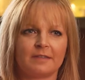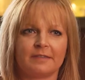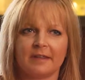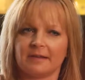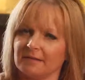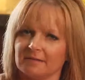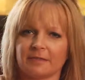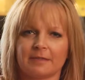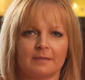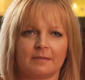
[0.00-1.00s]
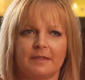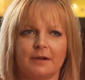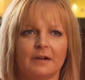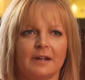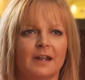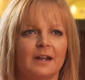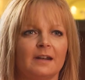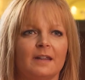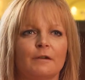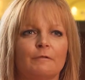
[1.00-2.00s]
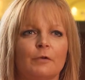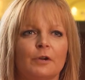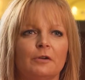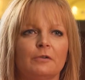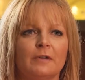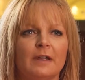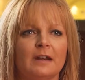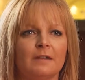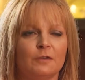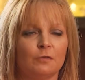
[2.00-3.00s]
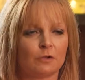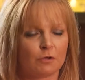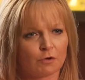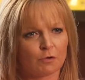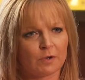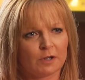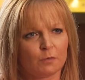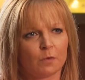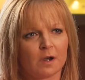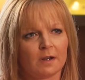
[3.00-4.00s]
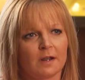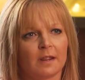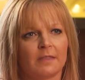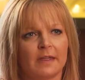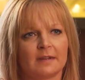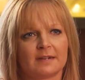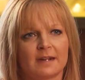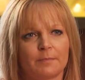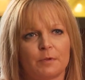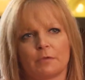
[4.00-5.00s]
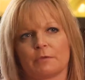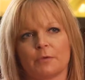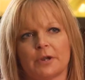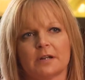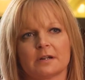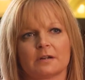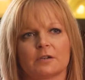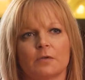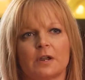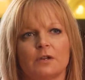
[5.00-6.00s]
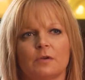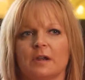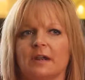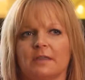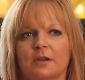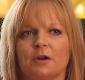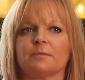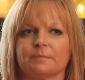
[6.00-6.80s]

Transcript: they're gonna get it in there for you, and if you don't know what you want, they step you through it so that you can get there.